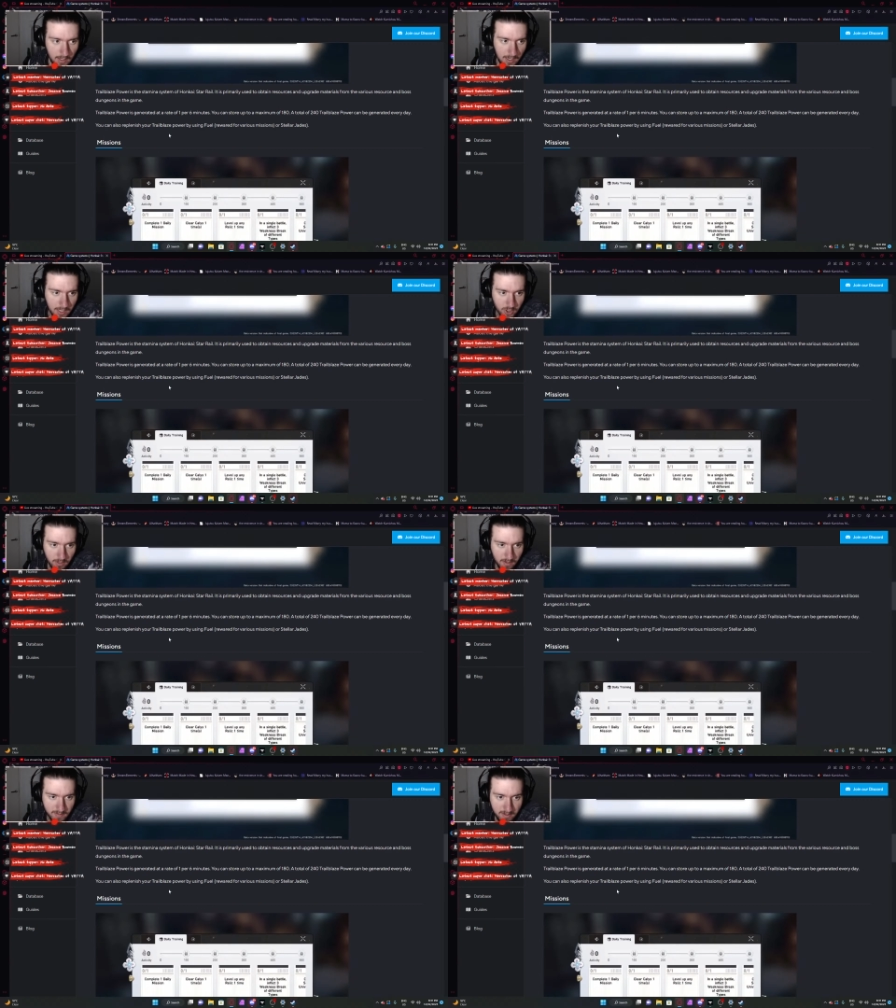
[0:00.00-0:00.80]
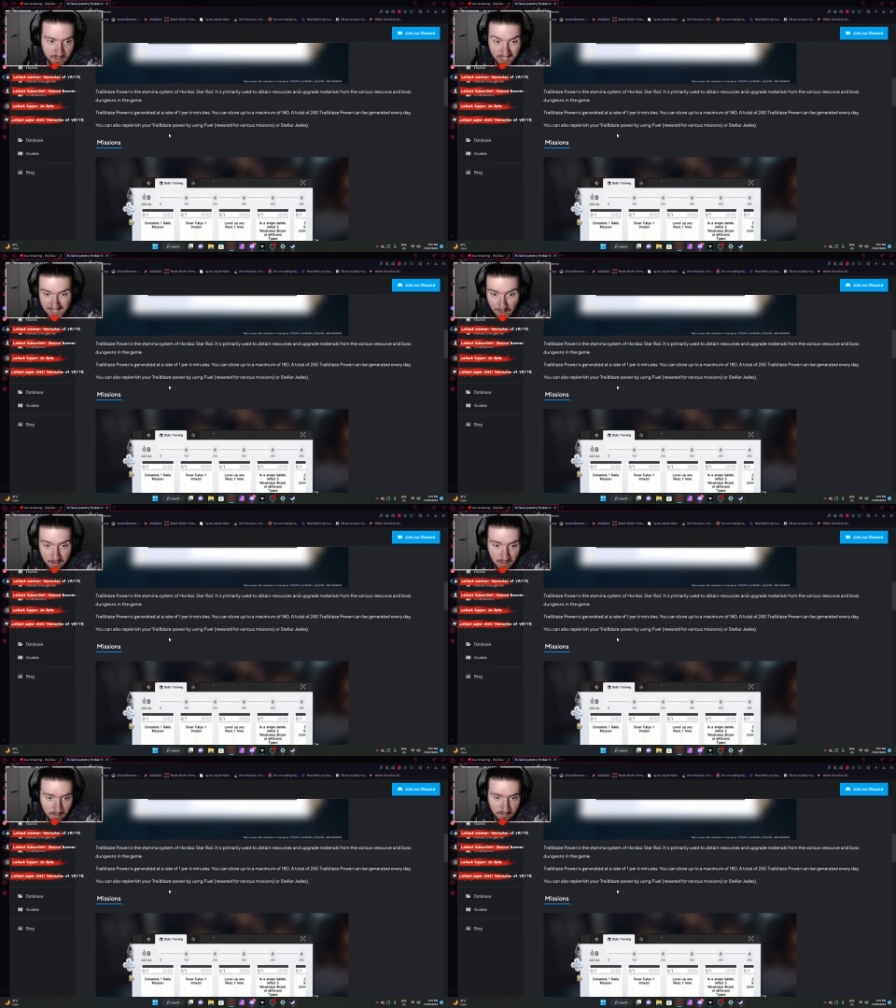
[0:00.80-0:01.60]
Uh, Trailblaze powers a
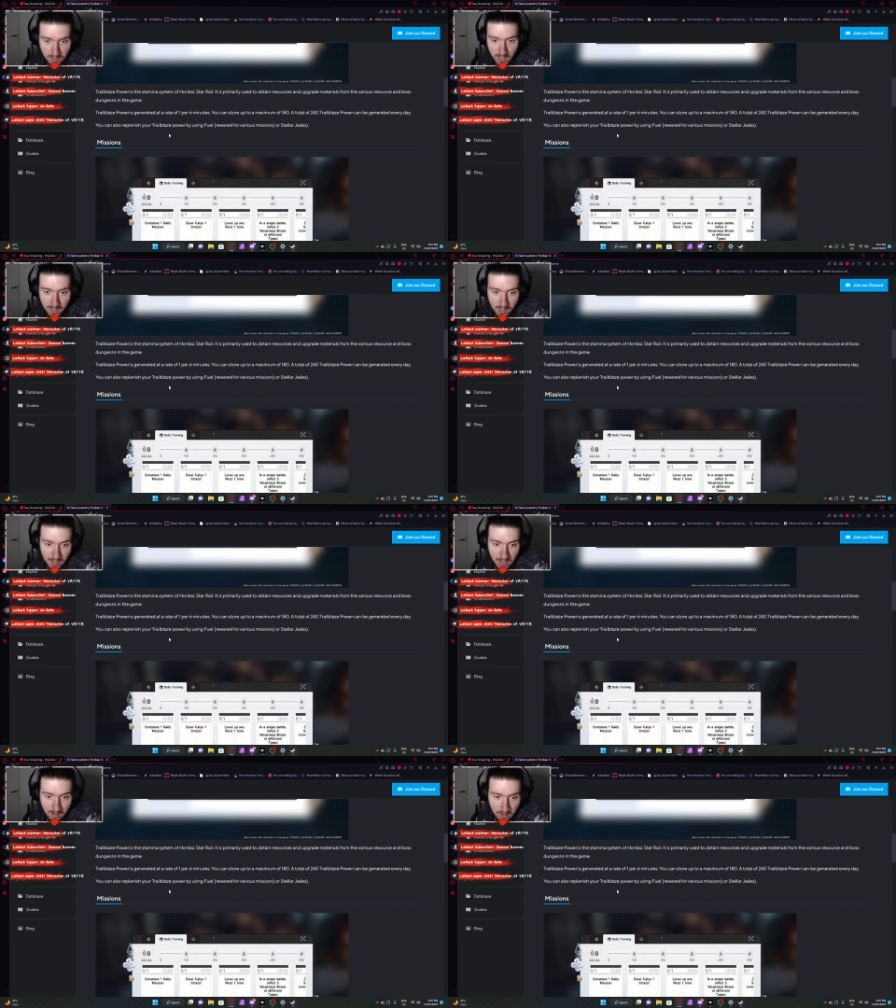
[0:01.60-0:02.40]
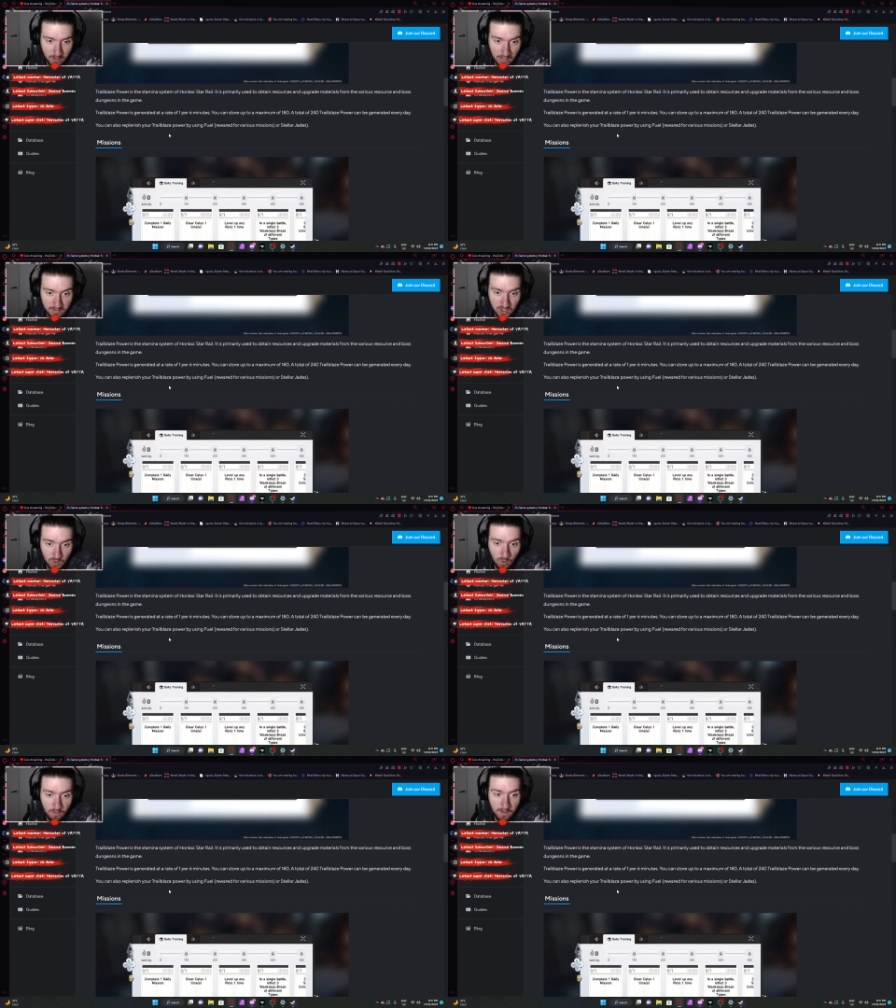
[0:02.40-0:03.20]
stamina, yada yada yada. You have a
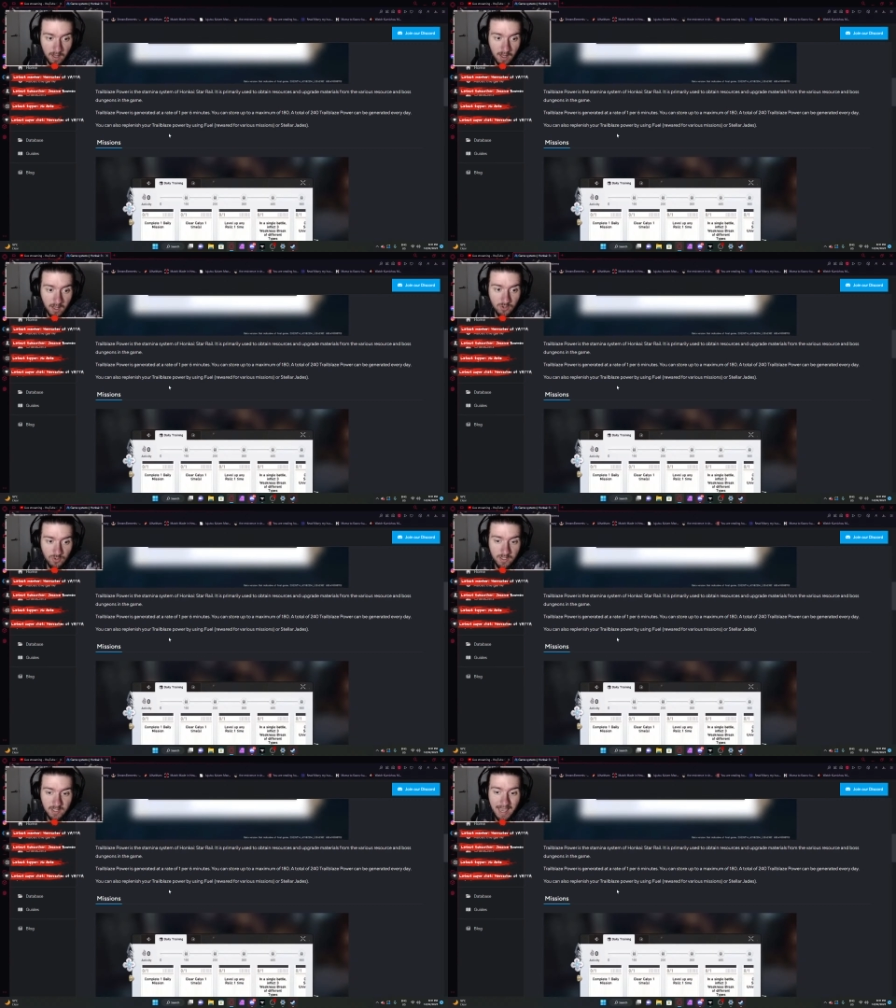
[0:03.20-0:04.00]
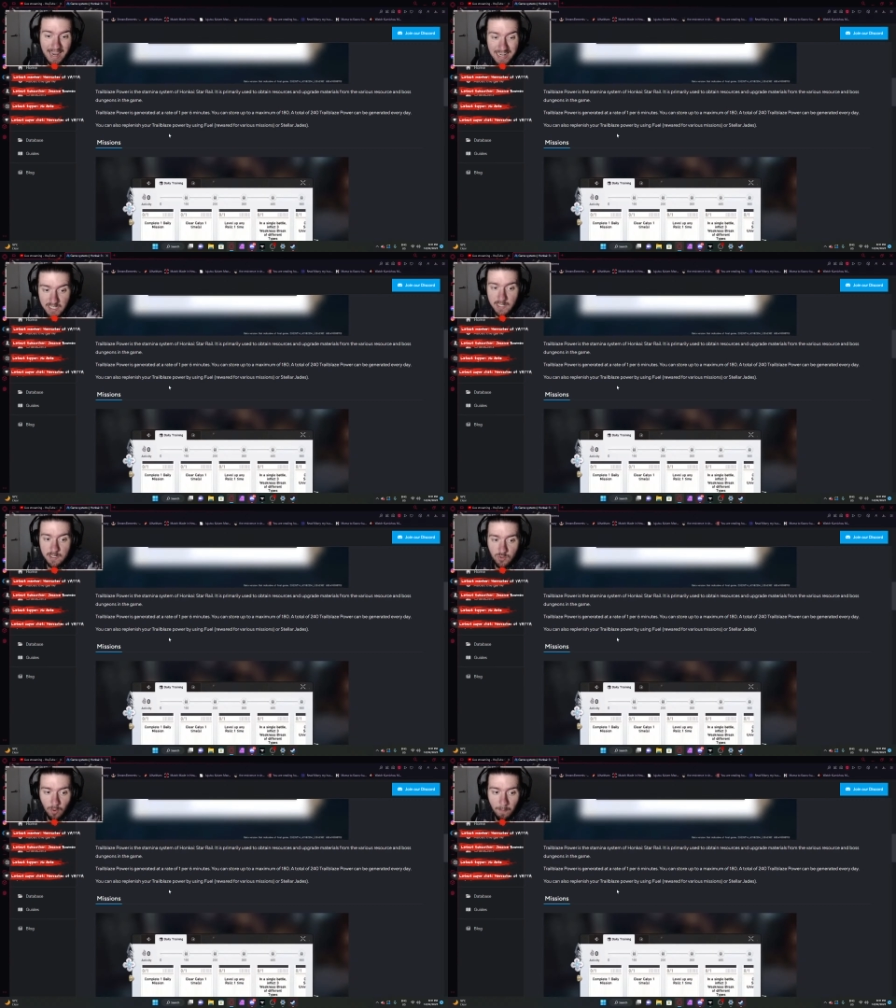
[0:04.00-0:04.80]
store of 180
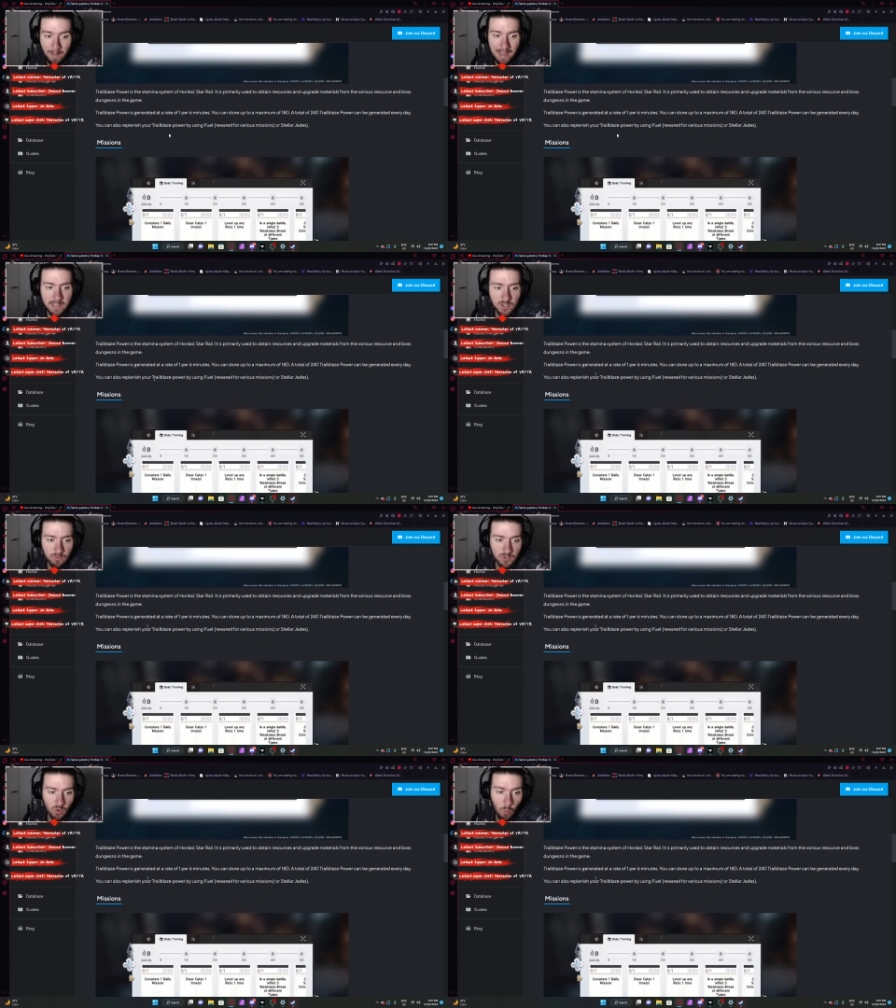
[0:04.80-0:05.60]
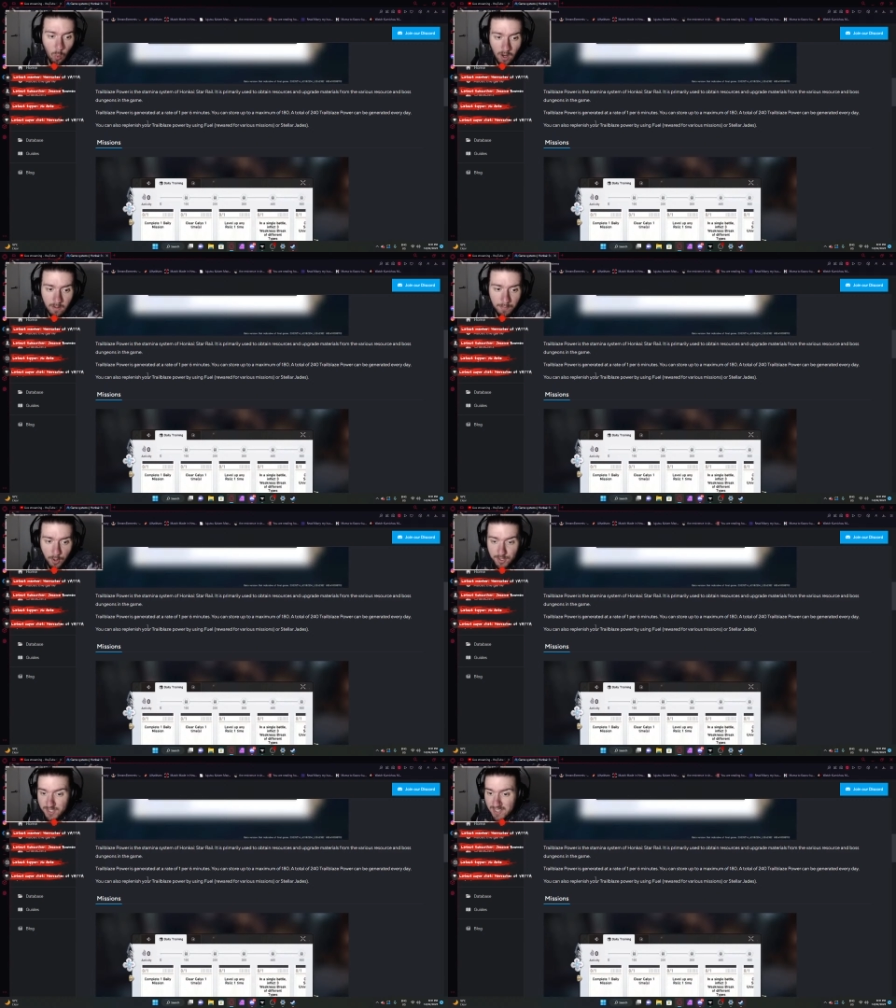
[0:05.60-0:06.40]
to a max. You restore one
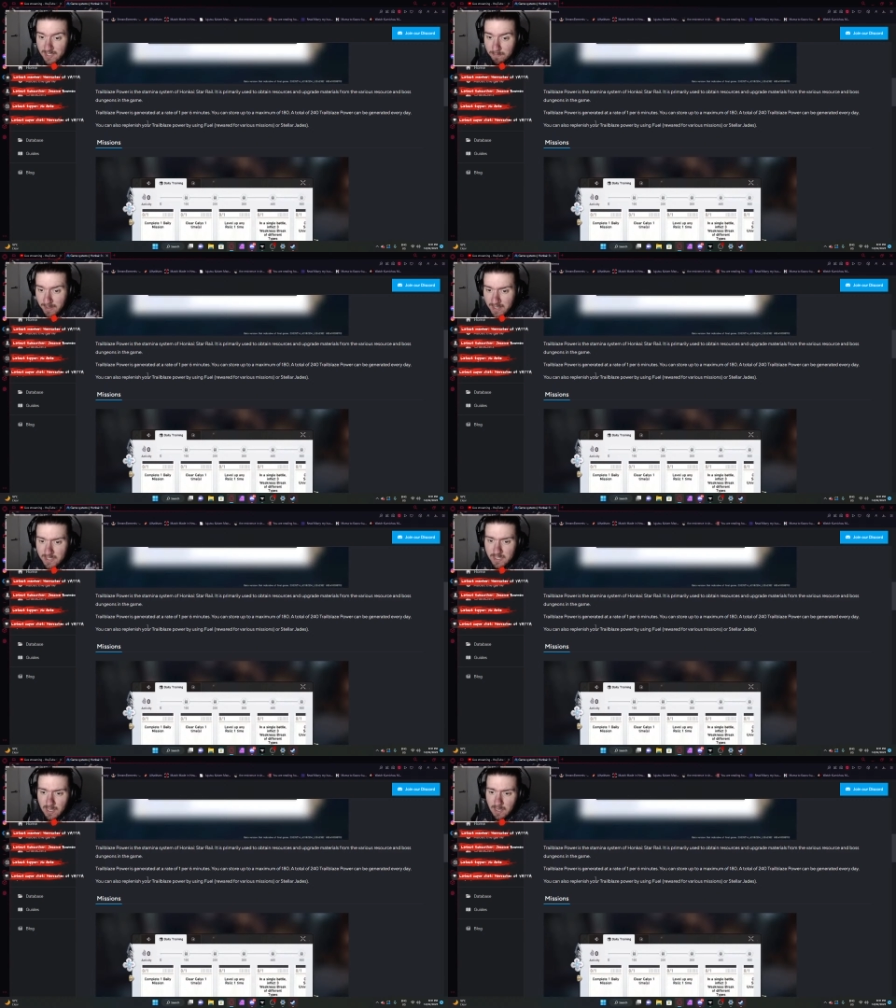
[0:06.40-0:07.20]
per six minutes.